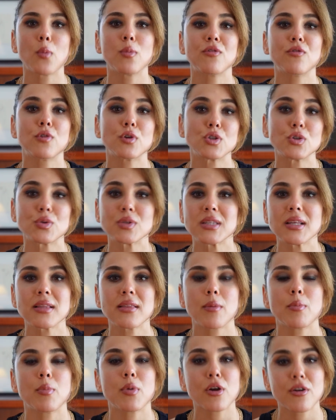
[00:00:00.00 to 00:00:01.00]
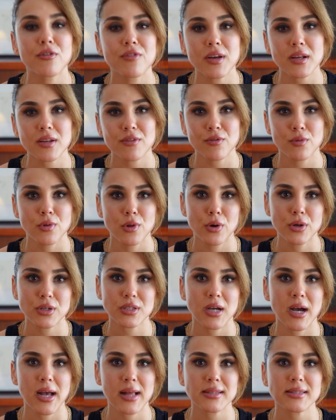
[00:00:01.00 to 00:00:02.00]
before choosing the perfect floor
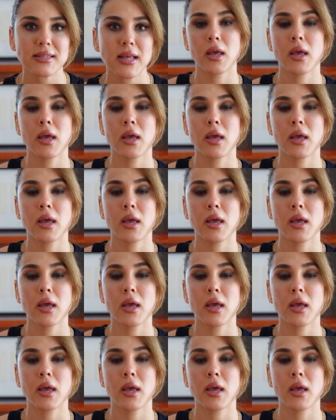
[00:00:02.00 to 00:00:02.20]
tiles.